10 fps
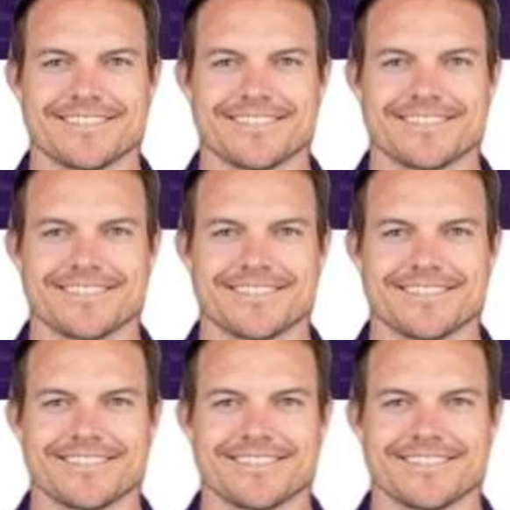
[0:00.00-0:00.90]

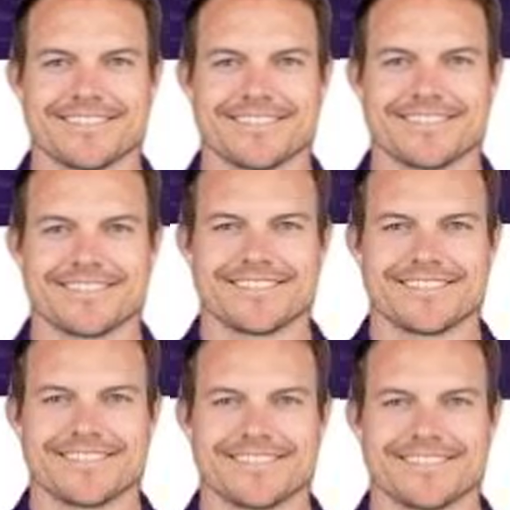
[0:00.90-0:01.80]

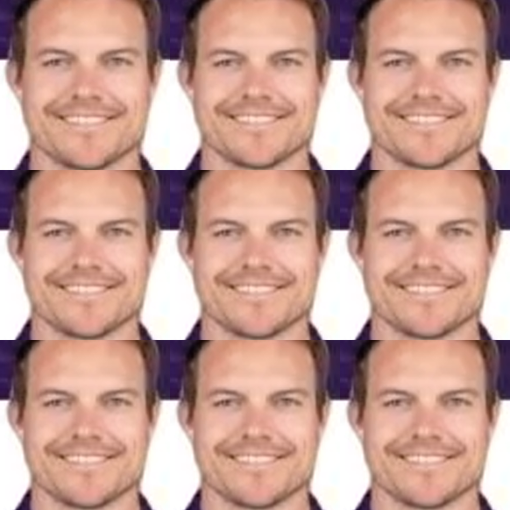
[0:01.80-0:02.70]

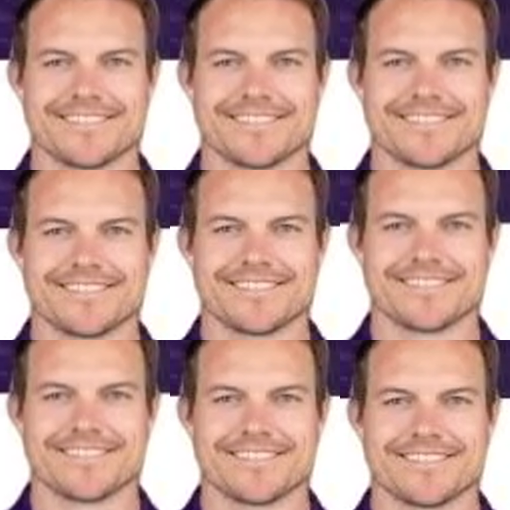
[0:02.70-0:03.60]

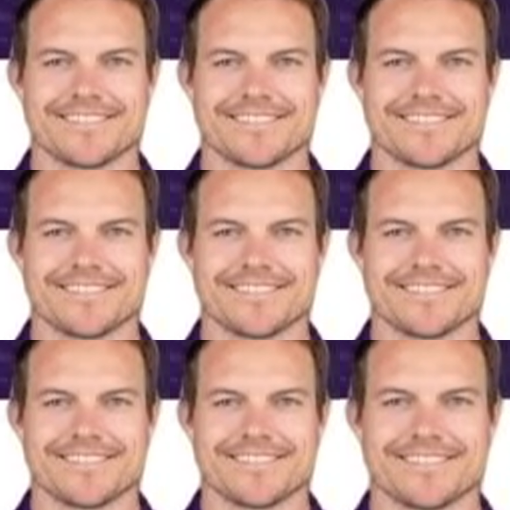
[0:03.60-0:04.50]

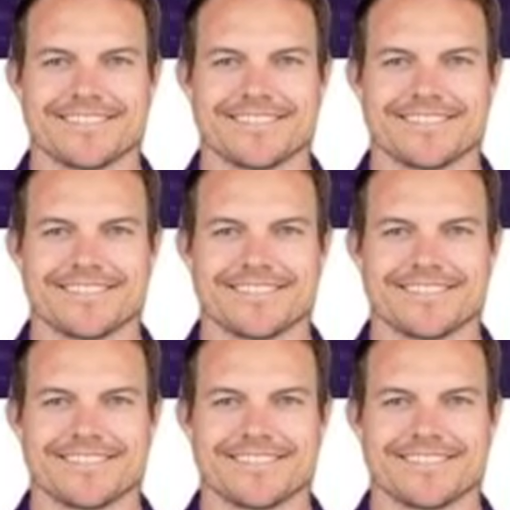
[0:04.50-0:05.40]

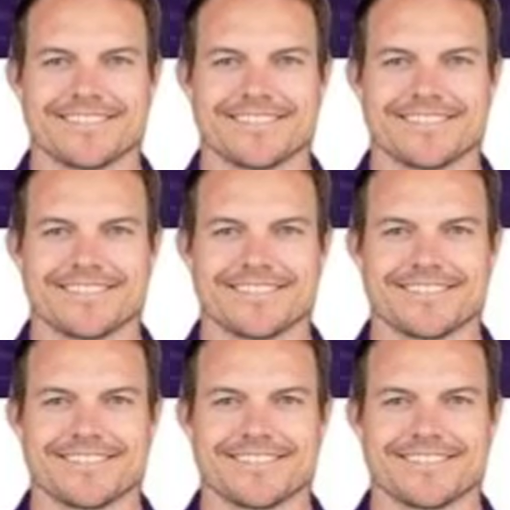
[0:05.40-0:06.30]

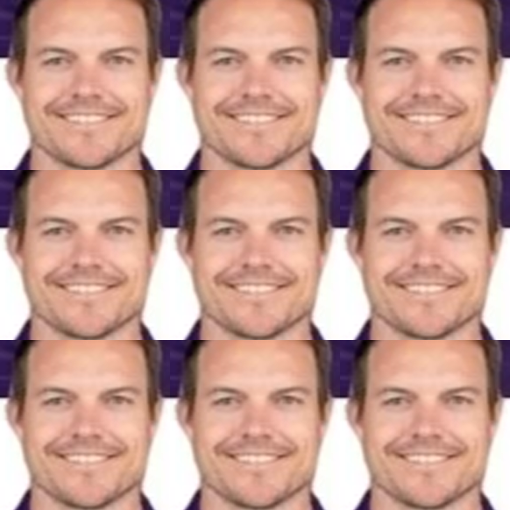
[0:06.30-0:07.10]
This person isn't speaking.